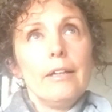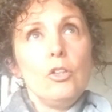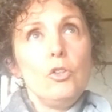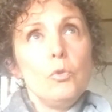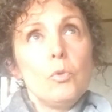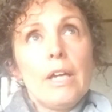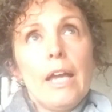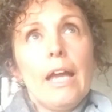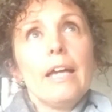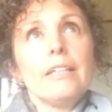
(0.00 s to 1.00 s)
you
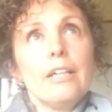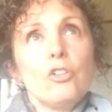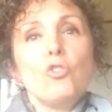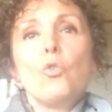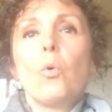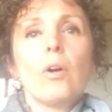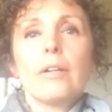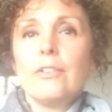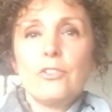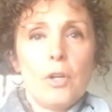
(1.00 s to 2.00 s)
can't ignore
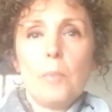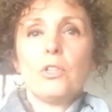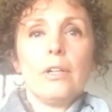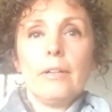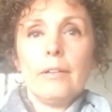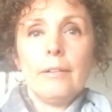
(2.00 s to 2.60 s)
consumption,